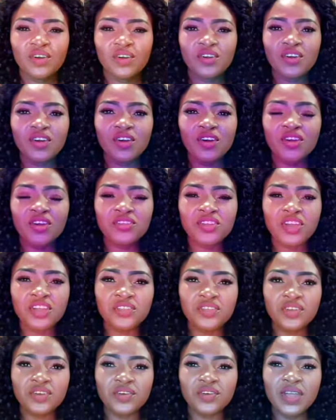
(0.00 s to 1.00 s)

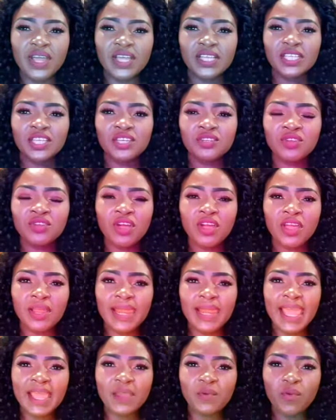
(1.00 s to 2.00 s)
Oyoyo, you know,
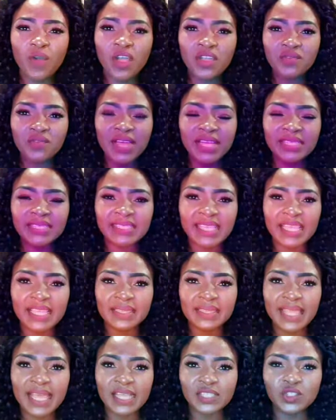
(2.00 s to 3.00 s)
like what you are
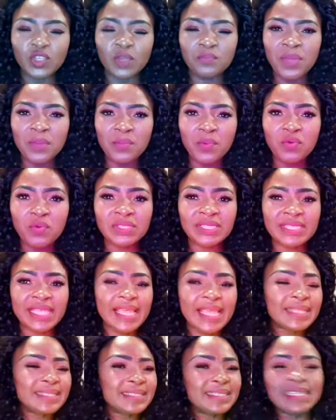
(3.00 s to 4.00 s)
saying now, some people will
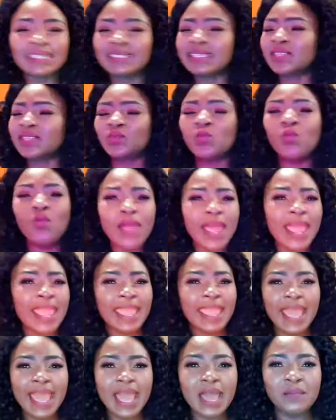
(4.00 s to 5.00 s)
say, this is who
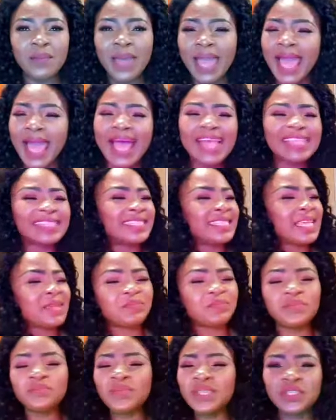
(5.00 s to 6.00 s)
I am.
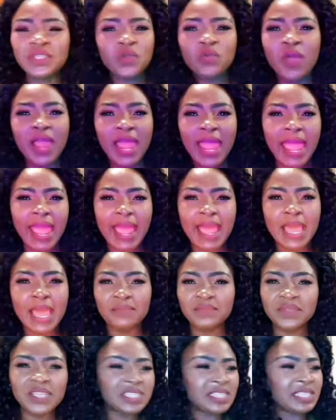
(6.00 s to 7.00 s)
Accept me the way
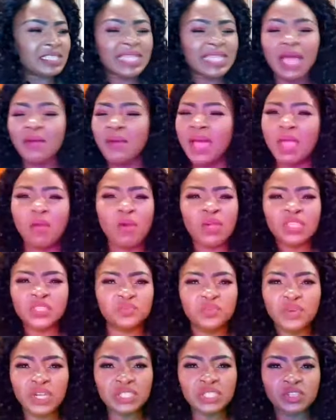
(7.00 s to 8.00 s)
I am. This is how I
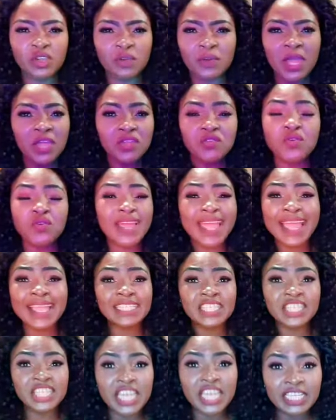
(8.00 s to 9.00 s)
was brought up. You
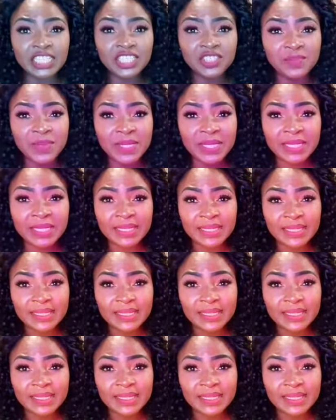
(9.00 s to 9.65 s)
can't change me.